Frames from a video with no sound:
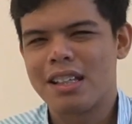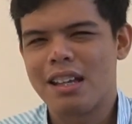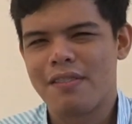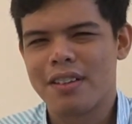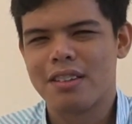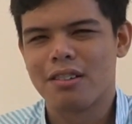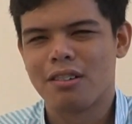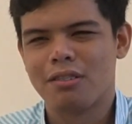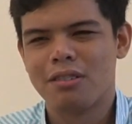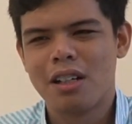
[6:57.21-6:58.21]
even
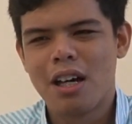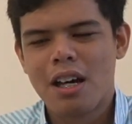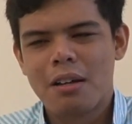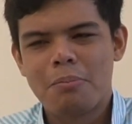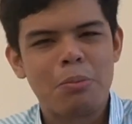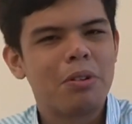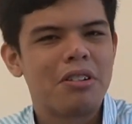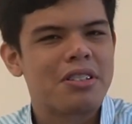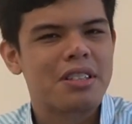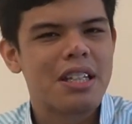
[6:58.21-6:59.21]
though people
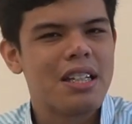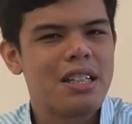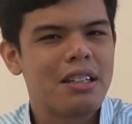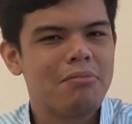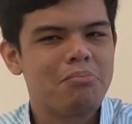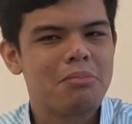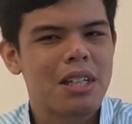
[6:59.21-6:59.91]
are saying